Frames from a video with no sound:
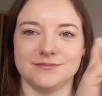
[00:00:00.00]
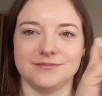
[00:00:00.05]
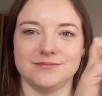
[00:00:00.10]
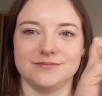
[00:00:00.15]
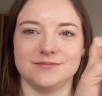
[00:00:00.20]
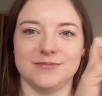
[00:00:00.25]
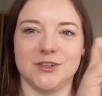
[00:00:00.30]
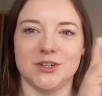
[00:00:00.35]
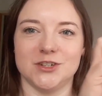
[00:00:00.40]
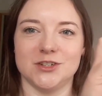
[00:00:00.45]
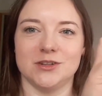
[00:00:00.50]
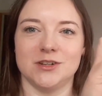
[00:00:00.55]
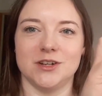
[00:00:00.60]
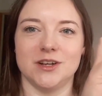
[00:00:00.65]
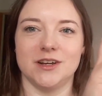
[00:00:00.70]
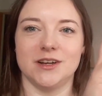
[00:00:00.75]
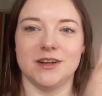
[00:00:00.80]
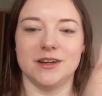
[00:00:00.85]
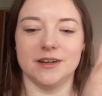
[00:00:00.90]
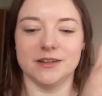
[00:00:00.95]
Just on
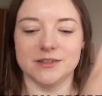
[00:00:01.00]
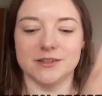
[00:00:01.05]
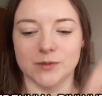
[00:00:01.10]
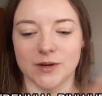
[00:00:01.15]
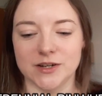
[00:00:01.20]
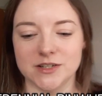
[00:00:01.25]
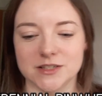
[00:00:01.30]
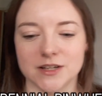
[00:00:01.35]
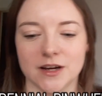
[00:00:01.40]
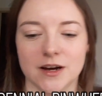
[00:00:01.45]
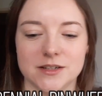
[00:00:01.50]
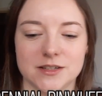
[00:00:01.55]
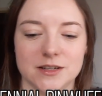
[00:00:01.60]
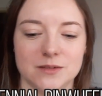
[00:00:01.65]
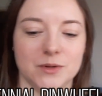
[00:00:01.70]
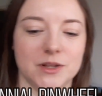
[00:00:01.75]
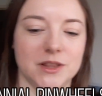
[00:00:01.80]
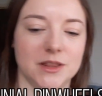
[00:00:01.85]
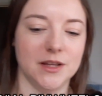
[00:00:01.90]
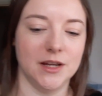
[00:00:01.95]
the, so I started
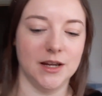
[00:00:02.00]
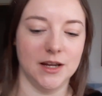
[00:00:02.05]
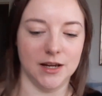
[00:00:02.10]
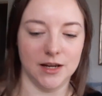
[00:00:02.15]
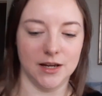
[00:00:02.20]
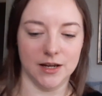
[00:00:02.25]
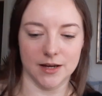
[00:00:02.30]
with the